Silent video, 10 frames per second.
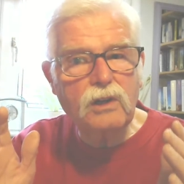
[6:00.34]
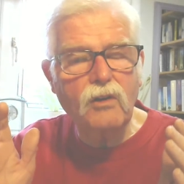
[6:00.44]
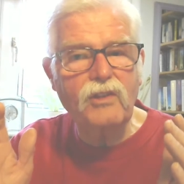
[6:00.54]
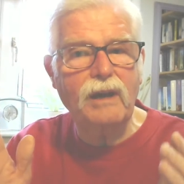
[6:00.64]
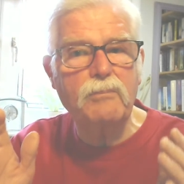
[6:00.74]

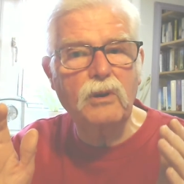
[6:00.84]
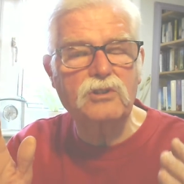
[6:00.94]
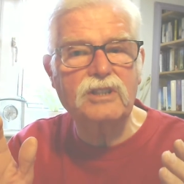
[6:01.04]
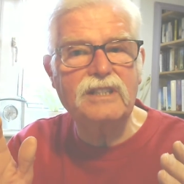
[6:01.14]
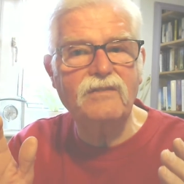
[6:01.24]
on that
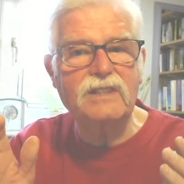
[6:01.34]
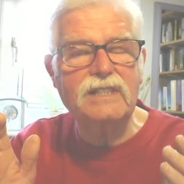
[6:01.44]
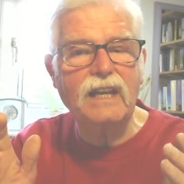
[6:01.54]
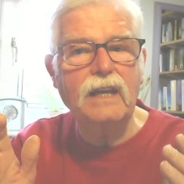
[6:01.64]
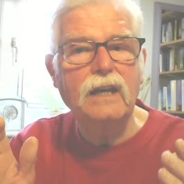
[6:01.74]

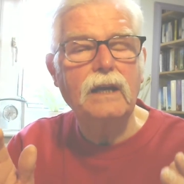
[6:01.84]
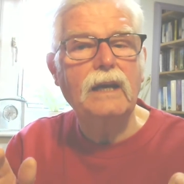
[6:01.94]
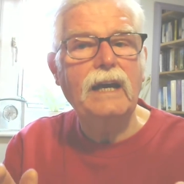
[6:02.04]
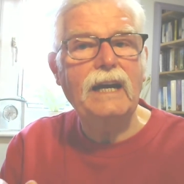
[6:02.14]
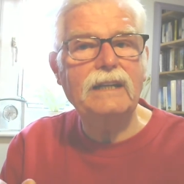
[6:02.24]
positivity
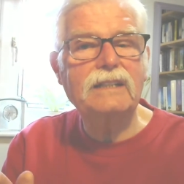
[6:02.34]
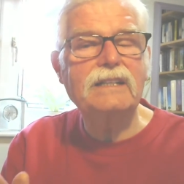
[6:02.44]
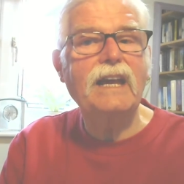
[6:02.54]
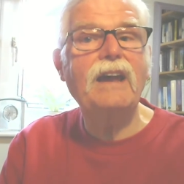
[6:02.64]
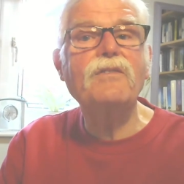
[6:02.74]
and
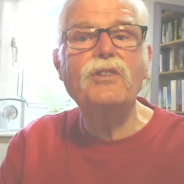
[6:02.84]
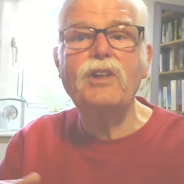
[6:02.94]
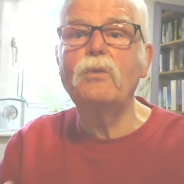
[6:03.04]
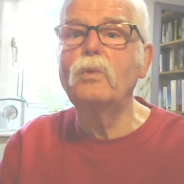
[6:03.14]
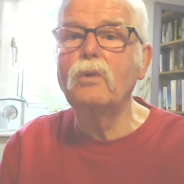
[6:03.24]

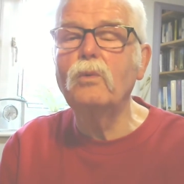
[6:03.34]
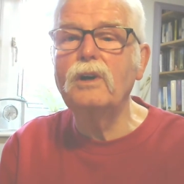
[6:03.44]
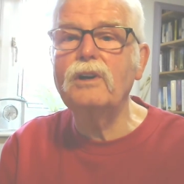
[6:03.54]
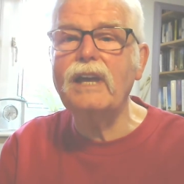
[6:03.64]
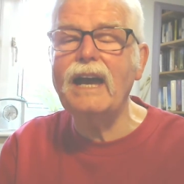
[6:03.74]
everything will
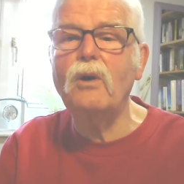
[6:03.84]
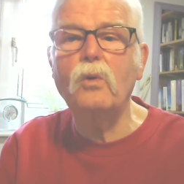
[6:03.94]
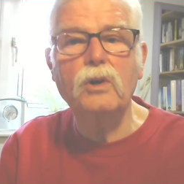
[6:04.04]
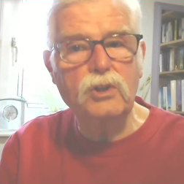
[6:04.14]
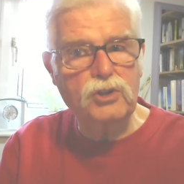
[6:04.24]
work
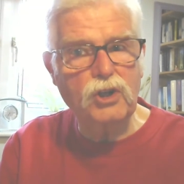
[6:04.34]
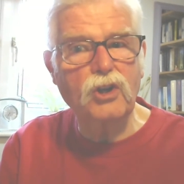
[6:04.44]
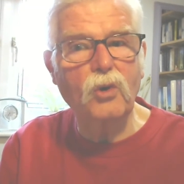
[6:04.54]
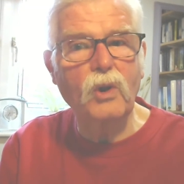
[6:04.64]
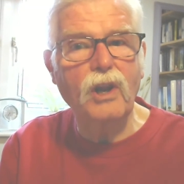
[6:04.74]
out as you
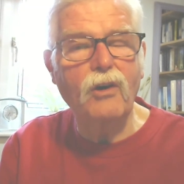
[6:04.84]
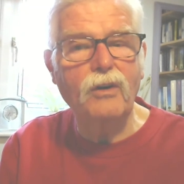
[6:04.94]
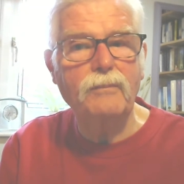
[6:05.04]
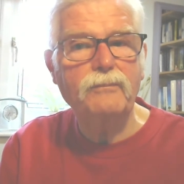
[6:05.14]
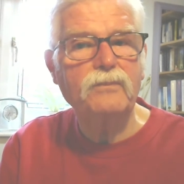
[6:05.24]
go along
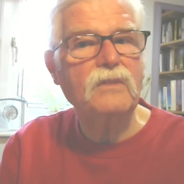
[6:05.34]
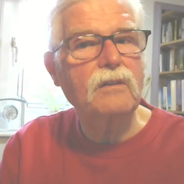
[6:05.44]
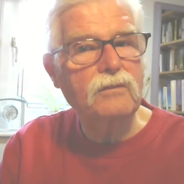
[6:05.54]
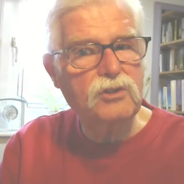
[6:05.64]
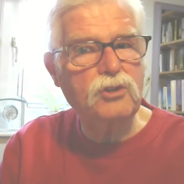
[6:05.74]

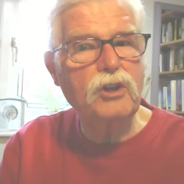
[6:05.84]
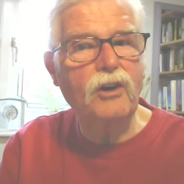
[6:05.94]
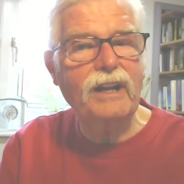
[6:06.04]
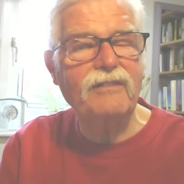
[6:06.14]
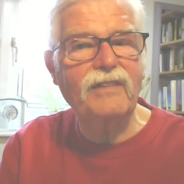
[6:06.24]
to
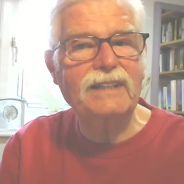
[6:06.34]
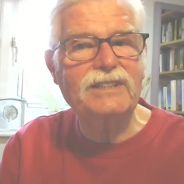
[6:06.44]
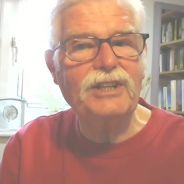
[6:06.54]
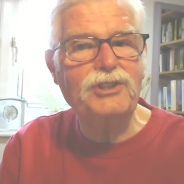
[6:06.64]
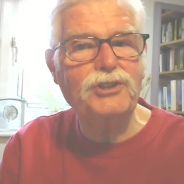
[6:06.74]
your
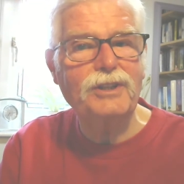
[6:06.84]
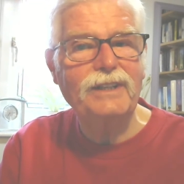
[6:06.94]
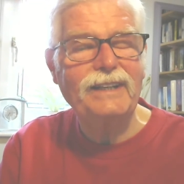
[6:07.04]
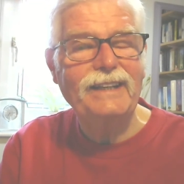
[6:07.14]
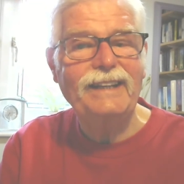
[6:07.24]
advantage.
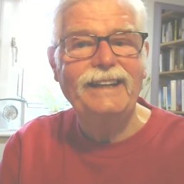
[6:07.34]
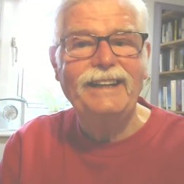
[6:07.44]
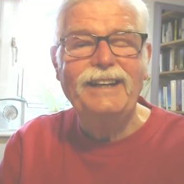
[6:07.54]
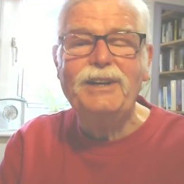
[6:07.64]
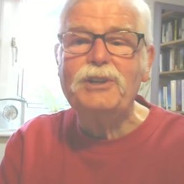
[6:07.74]

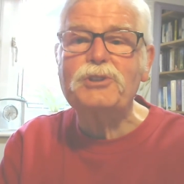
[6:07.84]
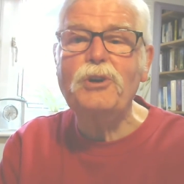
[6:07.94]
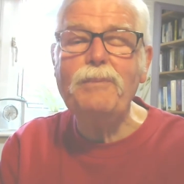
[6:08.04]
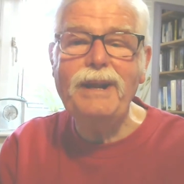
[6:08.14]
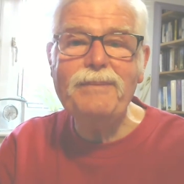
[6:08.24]

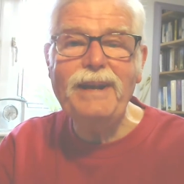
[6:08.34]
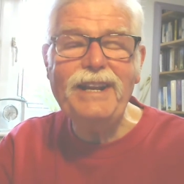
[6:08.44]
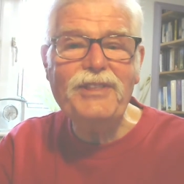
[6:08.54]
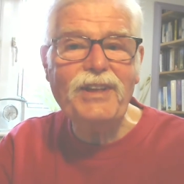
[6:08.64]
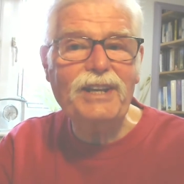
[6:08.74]
So many,
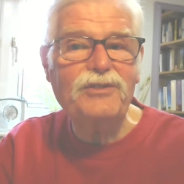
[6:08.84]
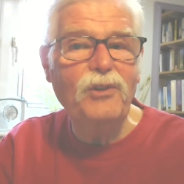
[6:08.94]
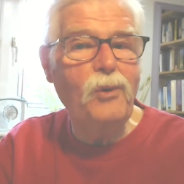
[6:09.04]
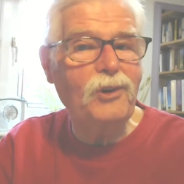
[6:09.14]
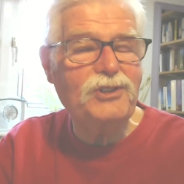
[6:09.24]
many thanks
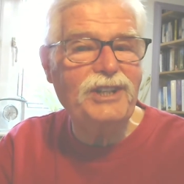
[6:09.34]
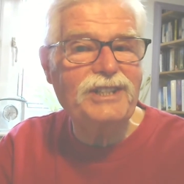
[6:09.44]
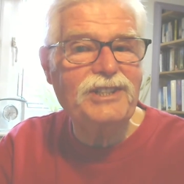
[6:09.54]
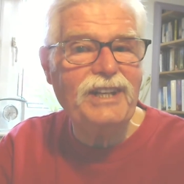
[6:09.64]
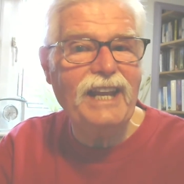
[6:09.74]
for watching
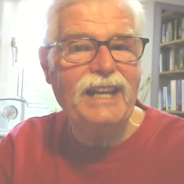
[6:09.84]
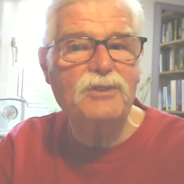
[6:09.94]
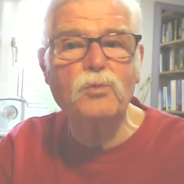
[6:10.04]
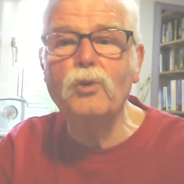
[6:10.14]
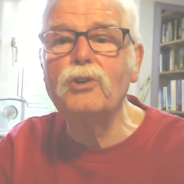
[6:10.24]
today's
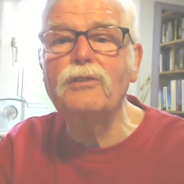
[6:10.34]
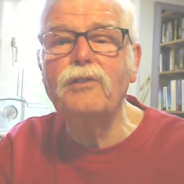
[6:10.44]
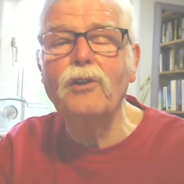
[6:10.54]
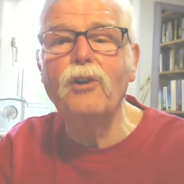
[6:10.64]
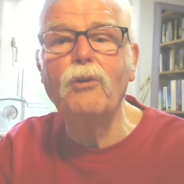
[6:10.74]

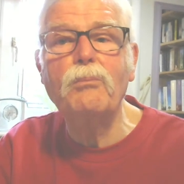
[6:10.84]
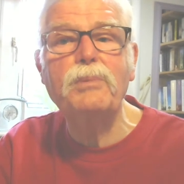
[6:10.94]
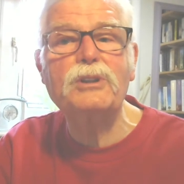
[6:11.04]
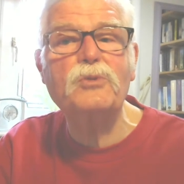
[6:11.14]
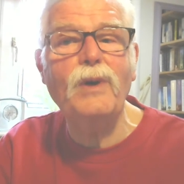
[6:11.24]
wonderful
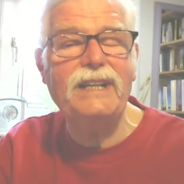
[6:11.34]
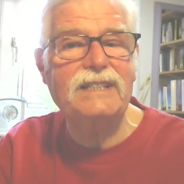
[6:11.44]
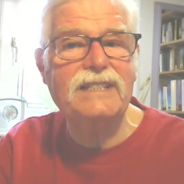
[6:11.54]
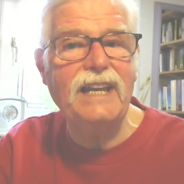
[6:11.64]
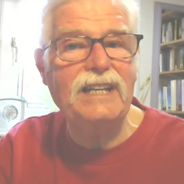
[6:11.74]
Humpless
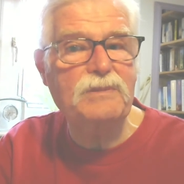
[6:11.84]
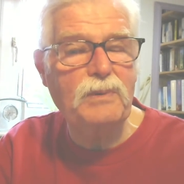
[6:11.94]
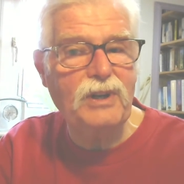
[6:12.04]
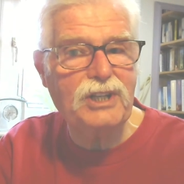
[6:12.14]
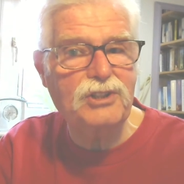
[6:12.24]
Wednesday
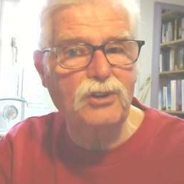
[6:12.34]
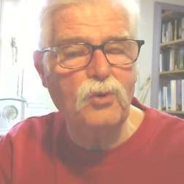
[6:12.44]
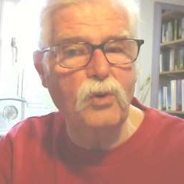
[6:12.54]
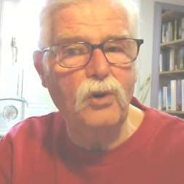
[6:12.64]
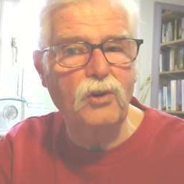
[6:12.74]
inspirational
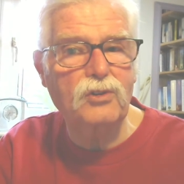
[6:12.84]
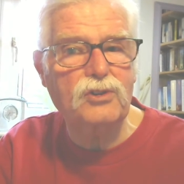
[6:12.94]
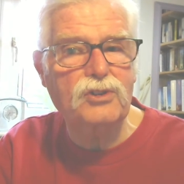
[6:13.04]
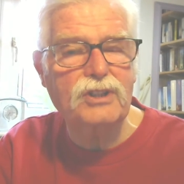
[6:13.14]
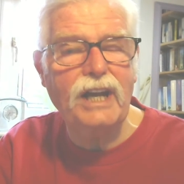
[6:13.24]

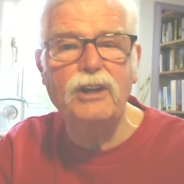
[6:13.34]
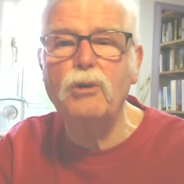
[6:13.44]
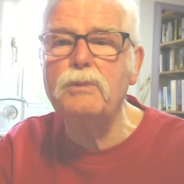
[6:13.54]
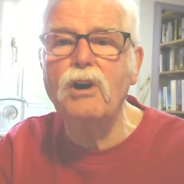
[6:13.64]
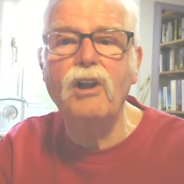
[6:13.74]
quotes. I
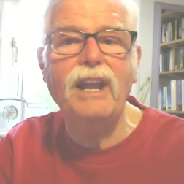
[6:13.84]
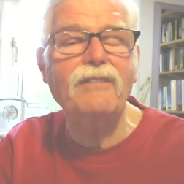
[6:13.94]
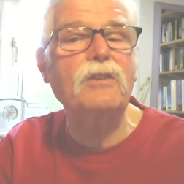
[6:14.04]
hope you all have a